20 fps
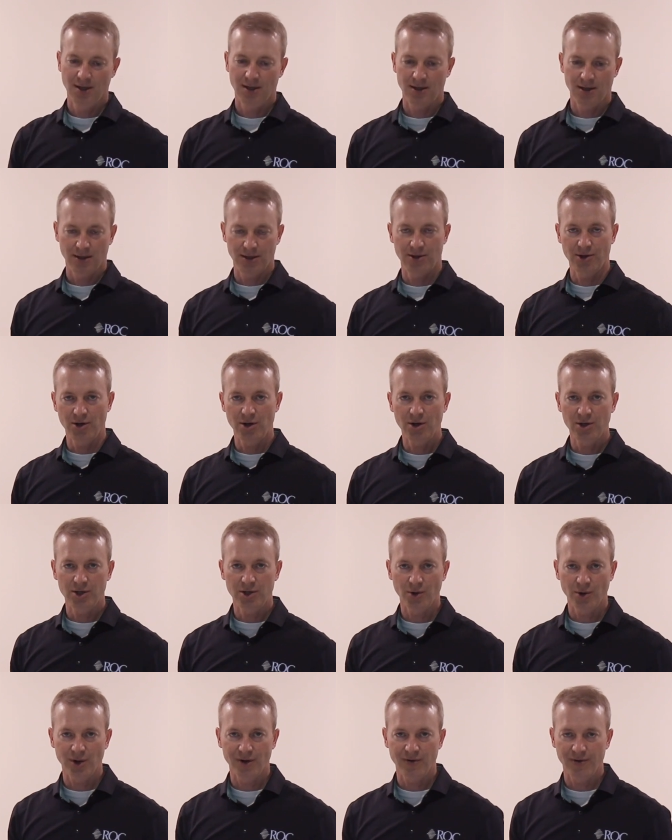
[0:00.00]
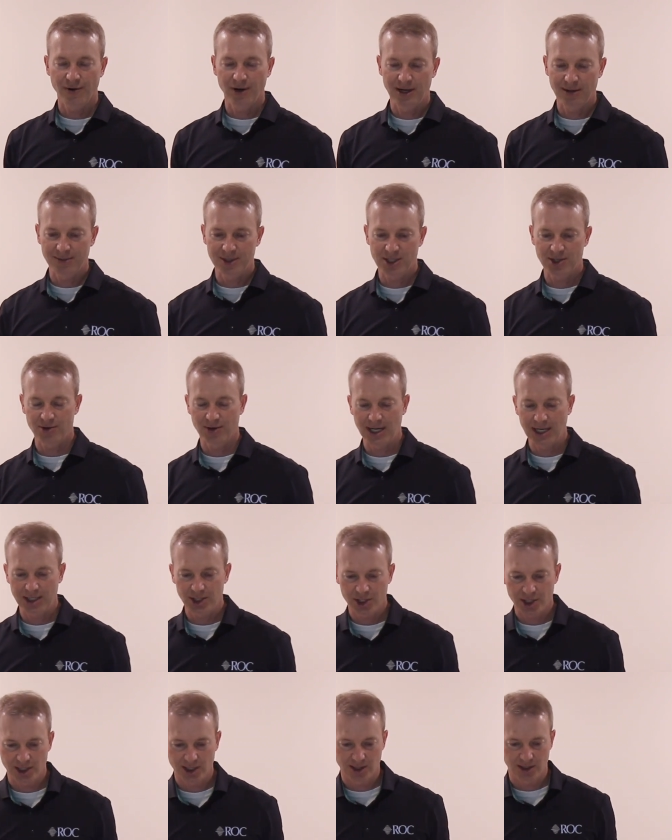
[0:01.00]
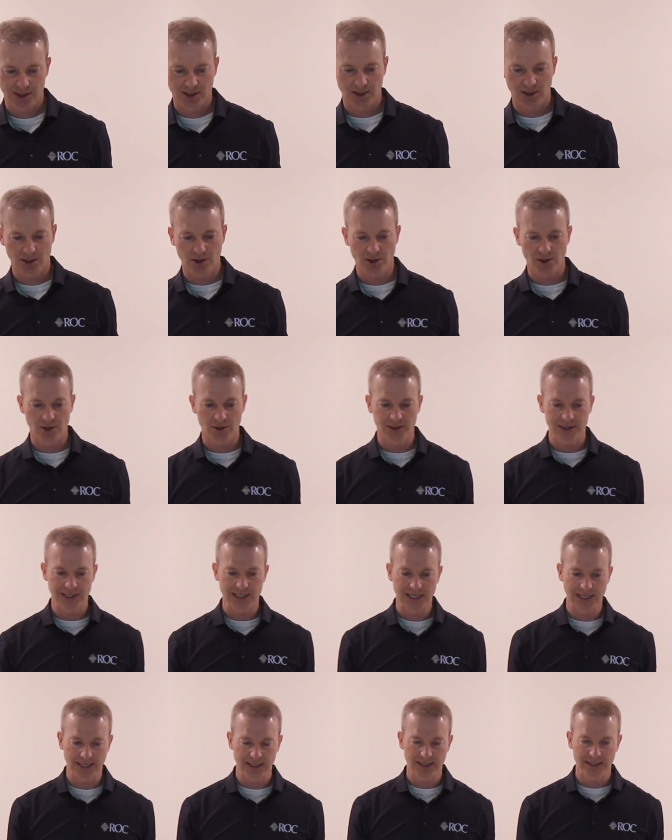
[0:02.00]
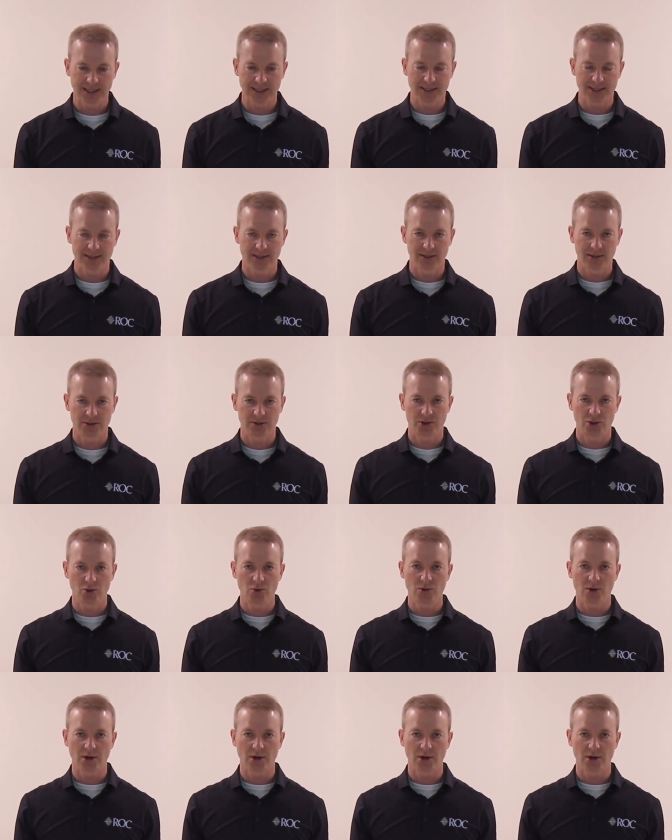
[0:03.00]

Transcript: The third door frame stretch occurs like this, two